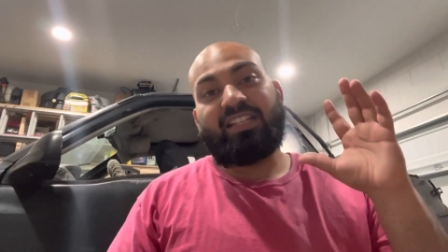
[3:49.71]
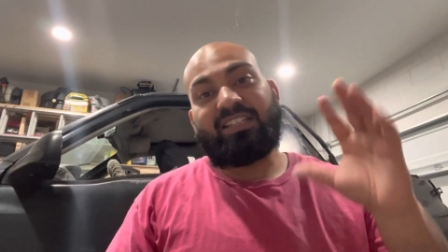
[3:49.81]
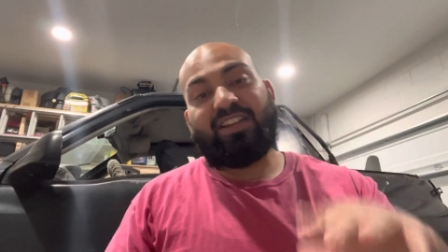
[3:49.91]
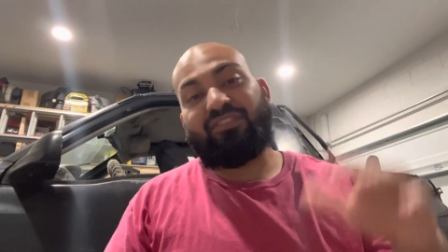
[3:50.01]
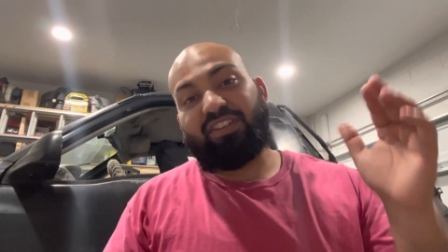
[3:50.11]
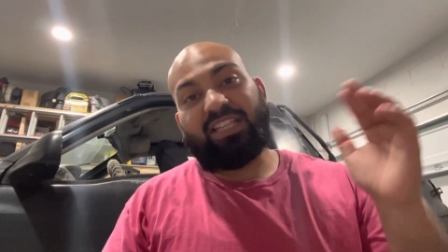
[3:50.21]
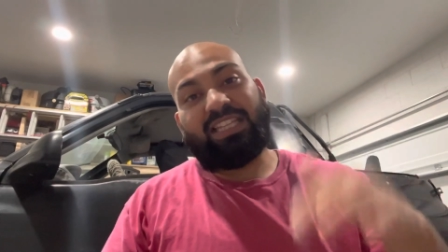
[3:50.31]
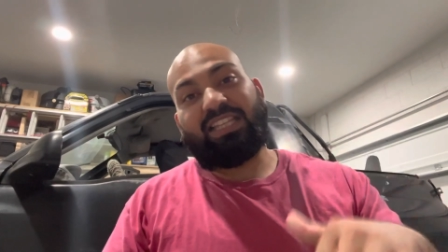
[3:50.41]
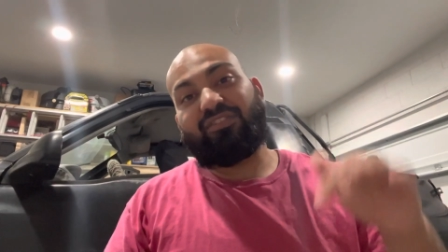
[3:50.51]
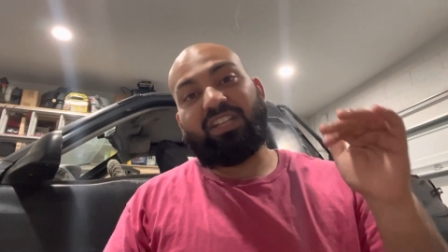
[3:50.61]
definitely
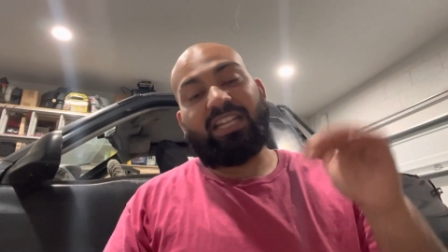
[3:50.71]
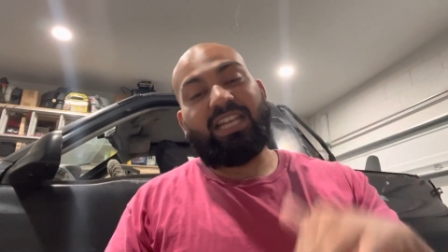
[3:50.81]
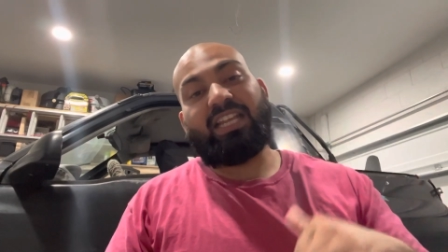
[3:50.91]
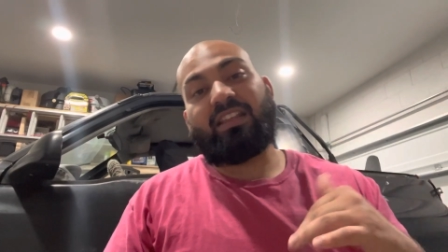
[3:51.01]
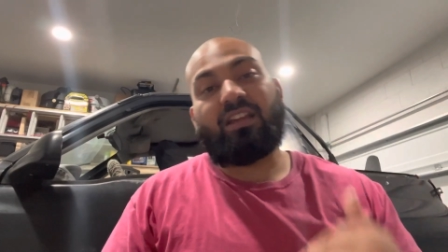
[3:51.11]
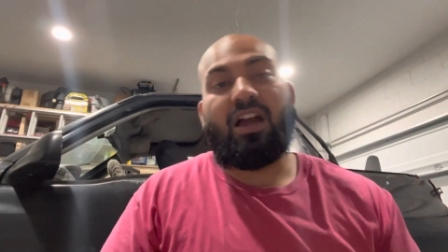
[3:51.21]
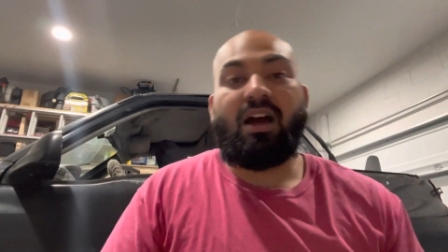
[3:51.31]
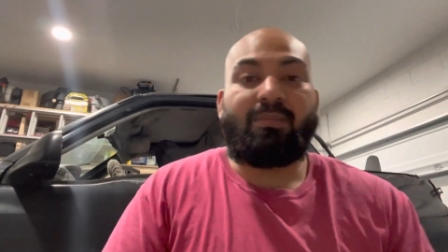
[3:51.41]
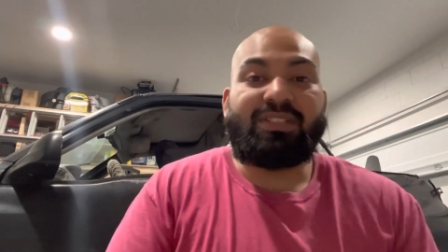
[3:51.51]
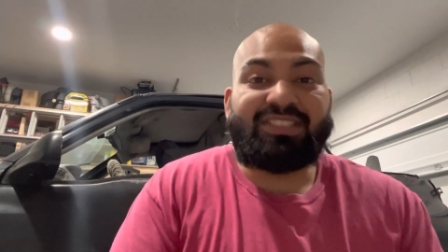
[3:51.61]
leave it in the
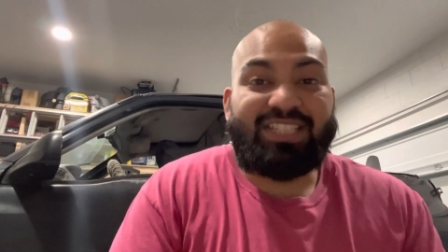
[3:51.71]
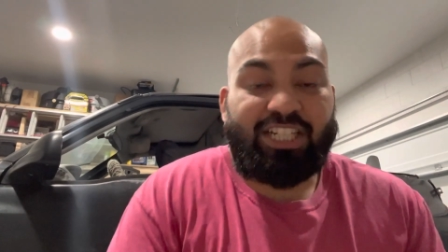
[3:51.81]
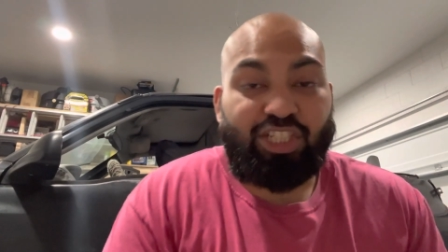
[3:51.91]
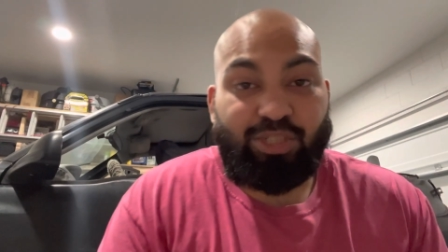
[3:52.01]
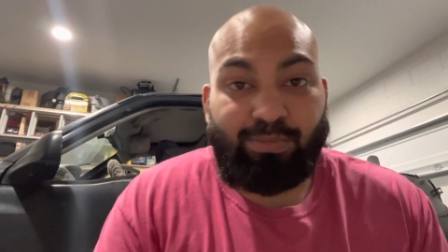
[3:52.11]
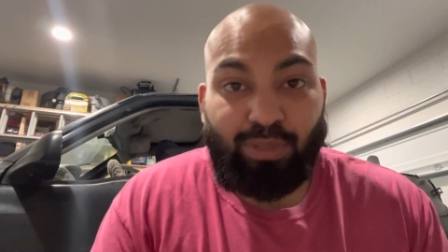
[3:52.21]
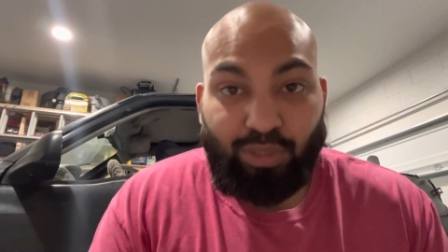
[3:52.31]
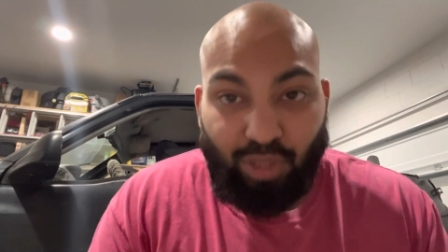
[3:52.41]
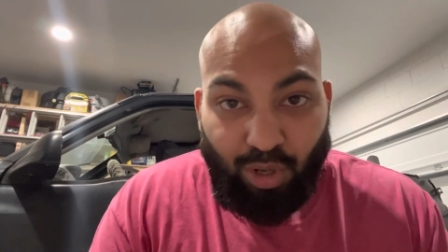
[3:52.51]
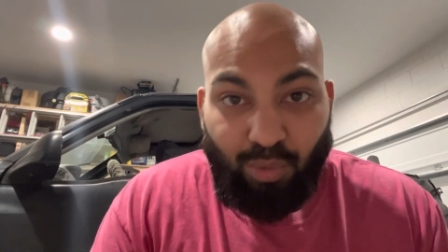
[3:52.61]
comment section
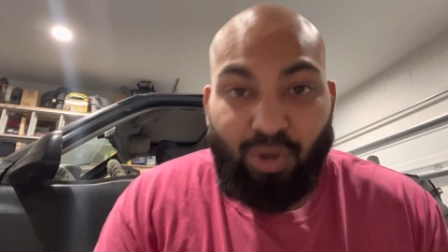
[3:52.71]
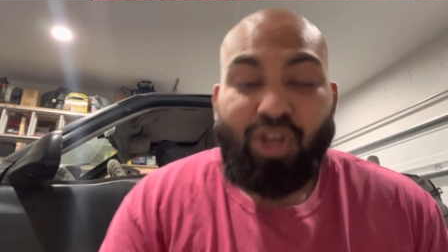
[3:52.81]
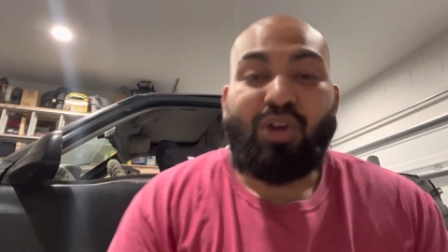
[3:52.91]
below.